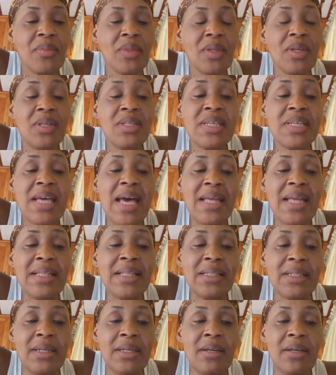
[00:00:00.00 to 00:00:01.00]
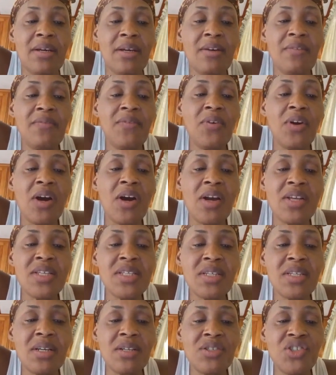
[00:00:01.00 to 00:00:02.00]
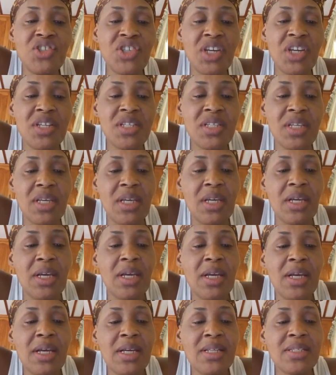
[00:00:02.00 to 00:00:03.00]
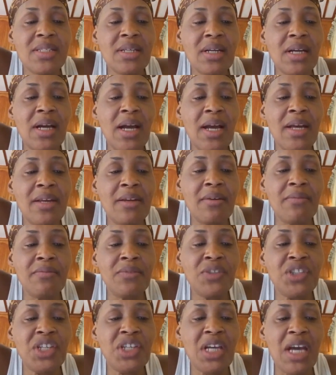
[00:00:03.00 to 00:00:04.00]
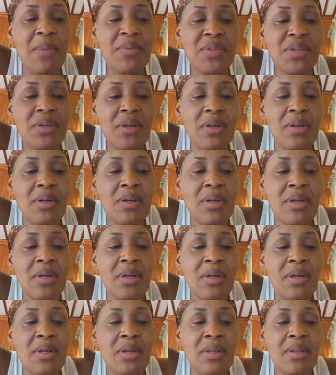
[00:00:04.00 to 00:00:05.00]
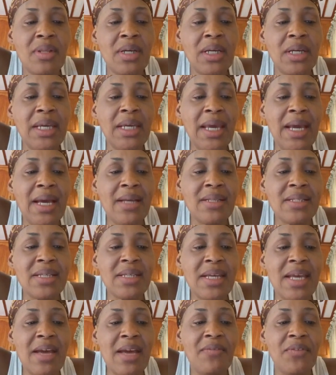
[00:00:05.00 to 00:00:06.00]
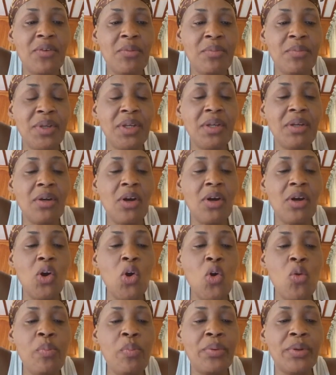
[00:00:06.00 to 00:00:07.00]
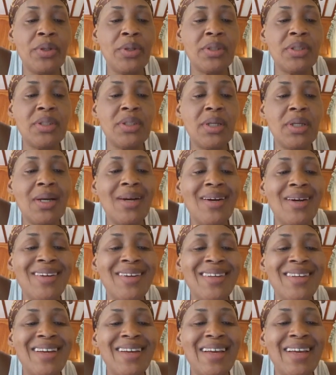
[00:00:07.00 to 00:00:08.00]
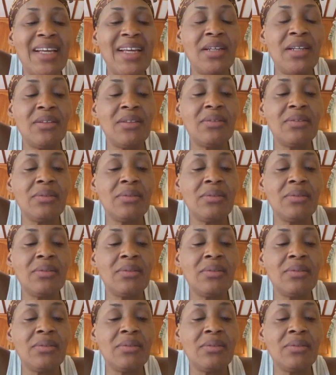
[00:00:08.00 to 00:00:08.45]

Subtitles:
Sadly, for our son Jayce, it's the kind of chapter that can't ever be opened again.